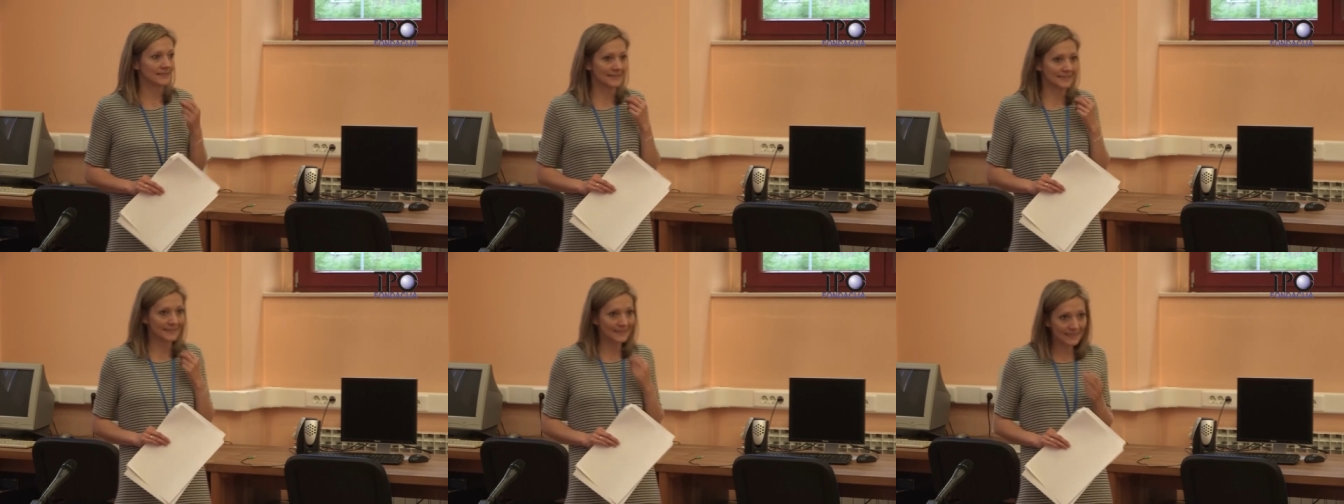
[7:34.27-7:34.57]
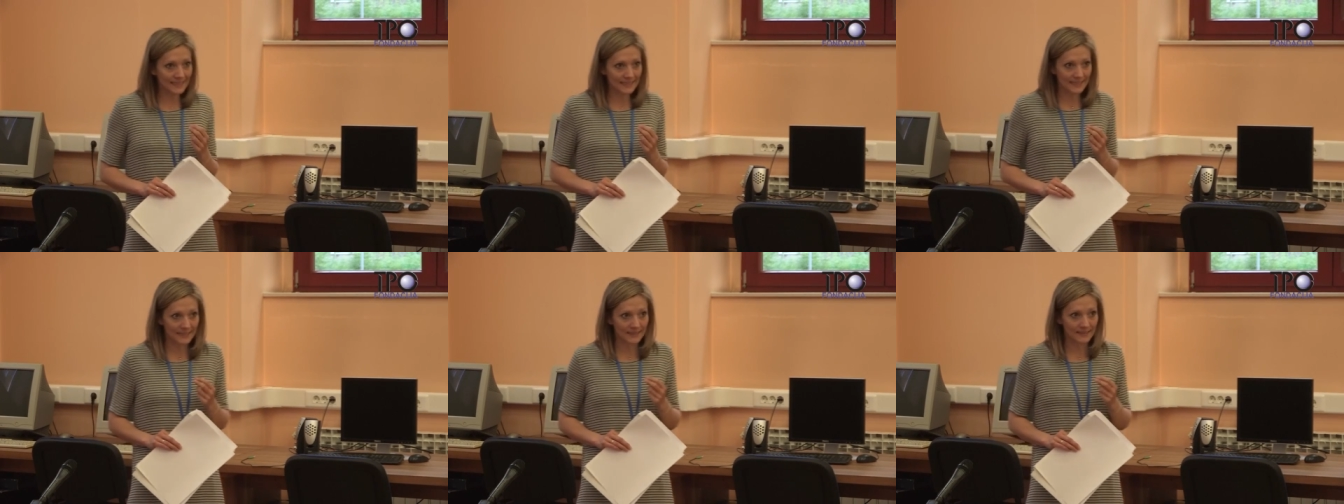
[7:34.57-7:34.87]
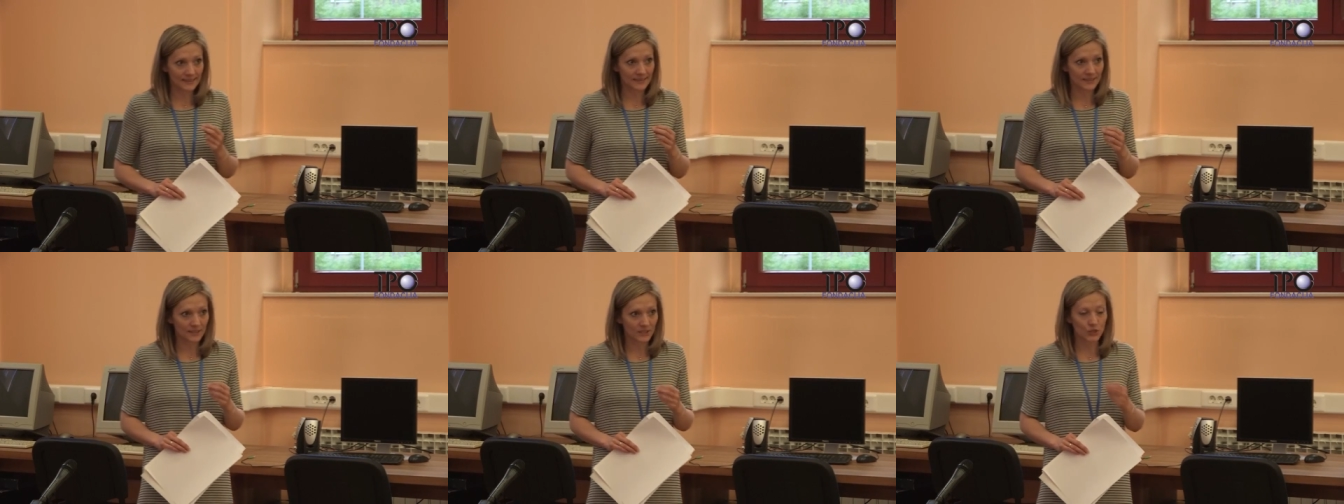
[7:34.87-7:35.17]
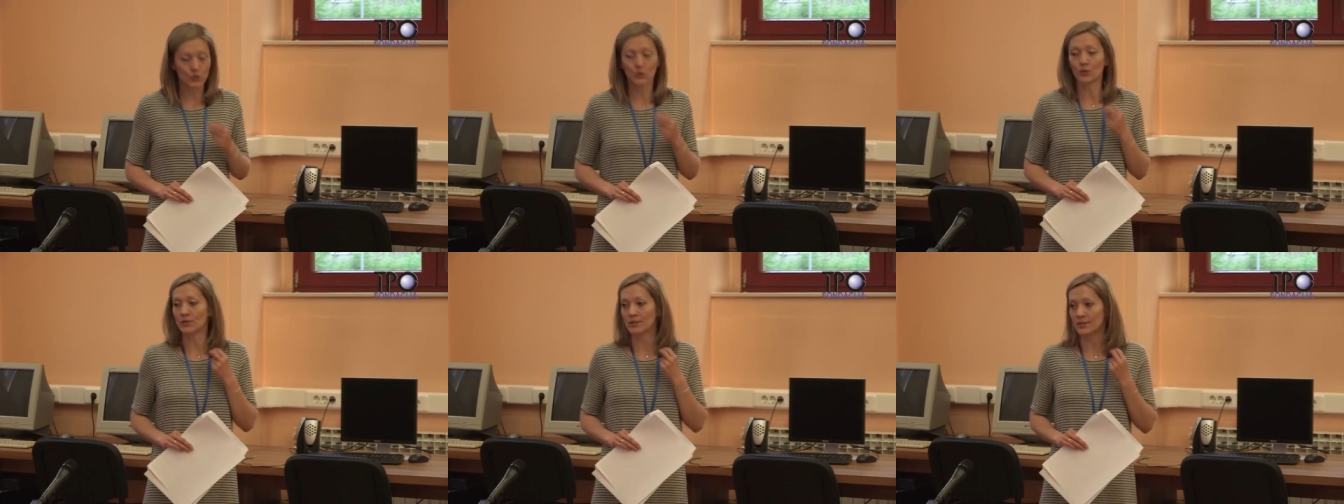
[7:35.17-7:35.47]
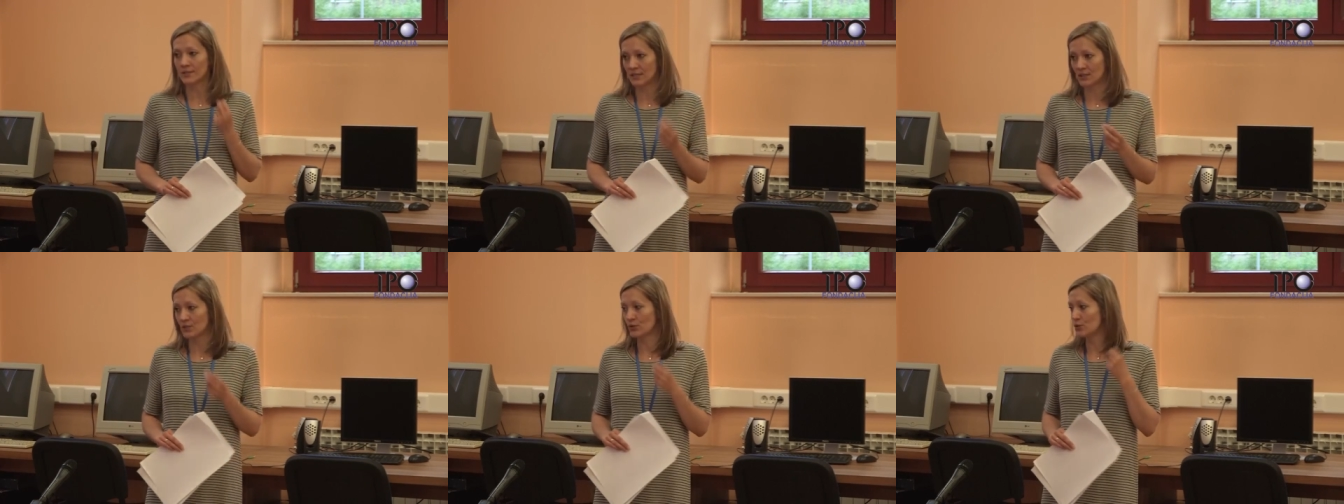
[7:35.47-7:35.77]
in idea to
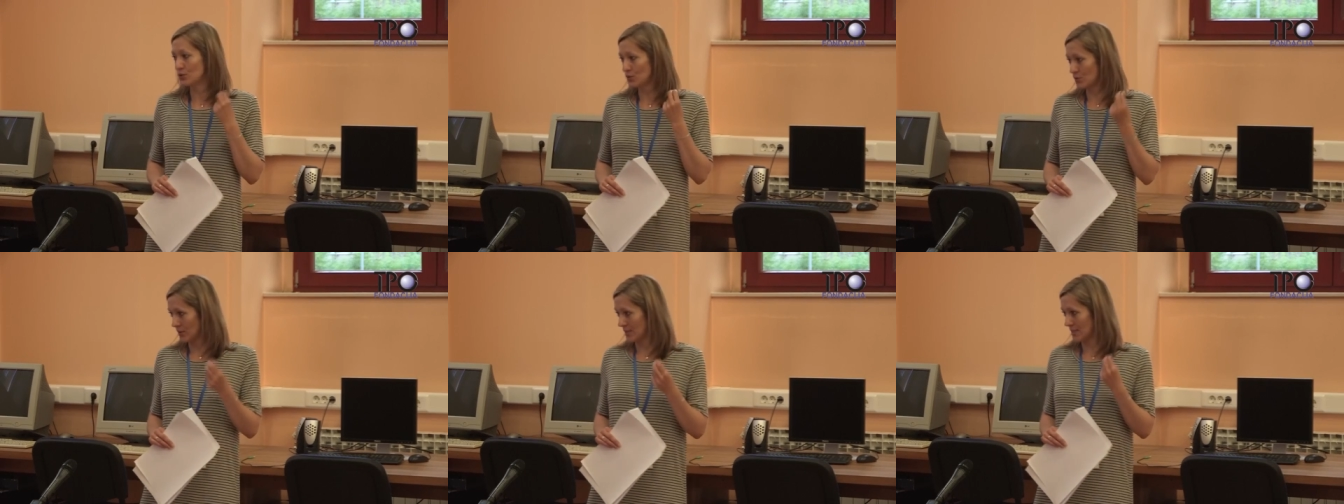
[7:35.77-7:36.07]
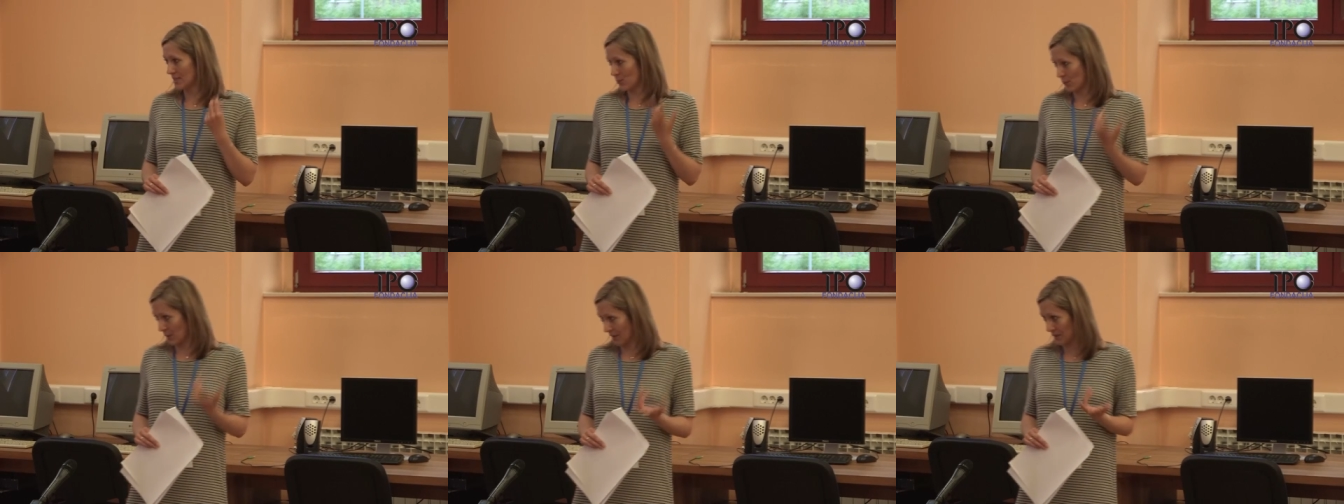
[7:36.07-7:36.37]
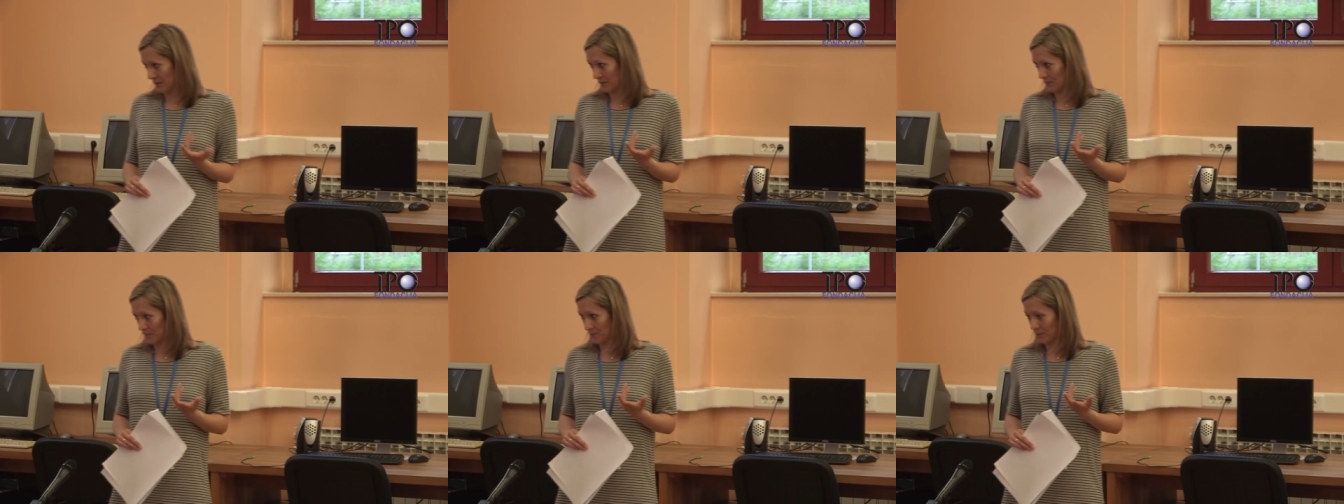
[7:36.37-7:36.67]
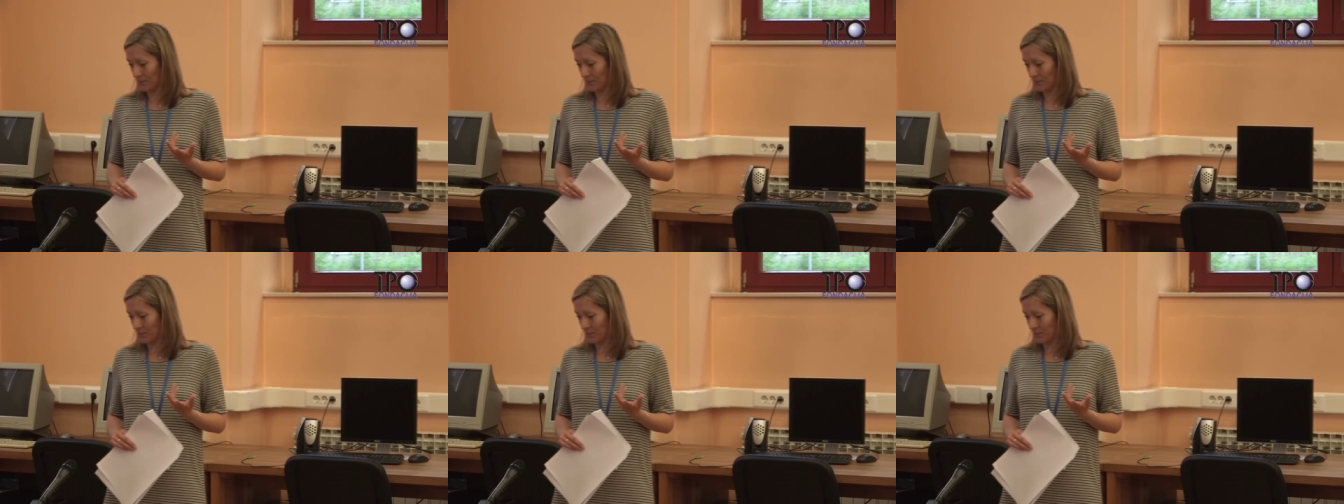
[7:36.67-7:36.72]
continue to do this work.